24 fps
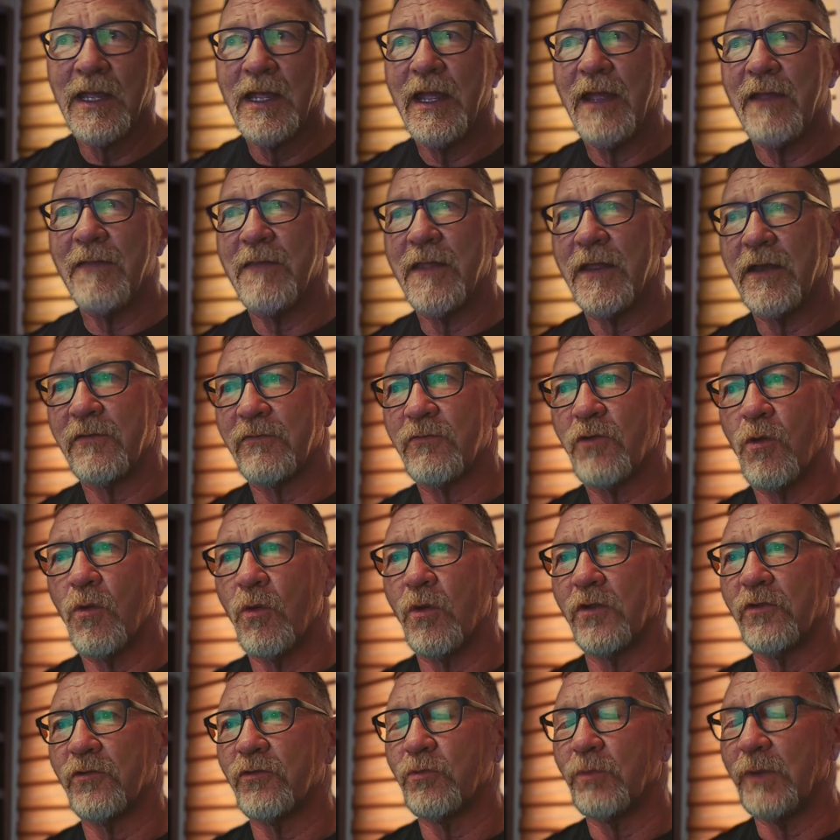And then of
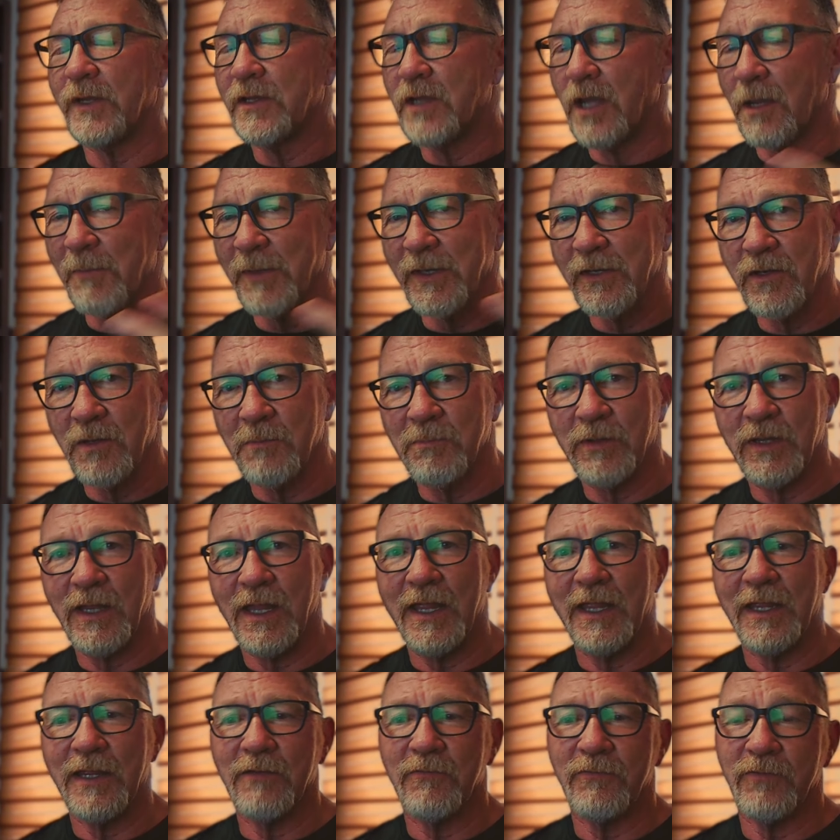course we come into
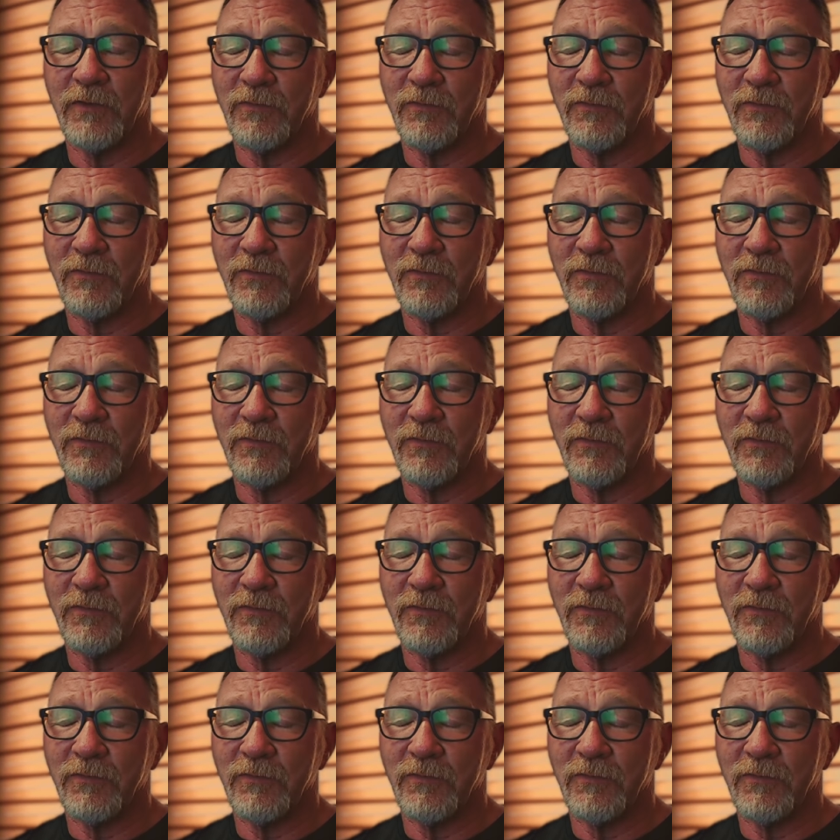play of,